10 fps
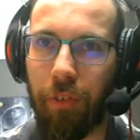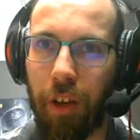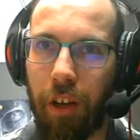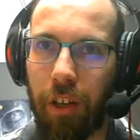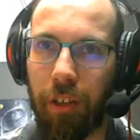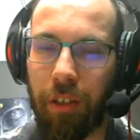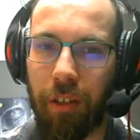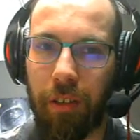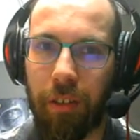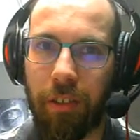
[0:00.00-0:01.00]
of
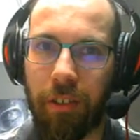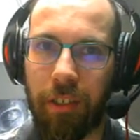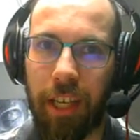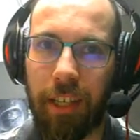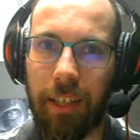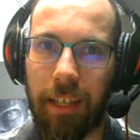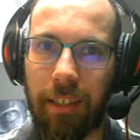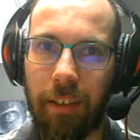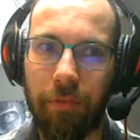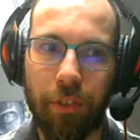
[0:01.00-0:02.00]
an
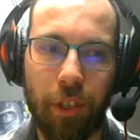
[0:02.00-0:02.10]
thing that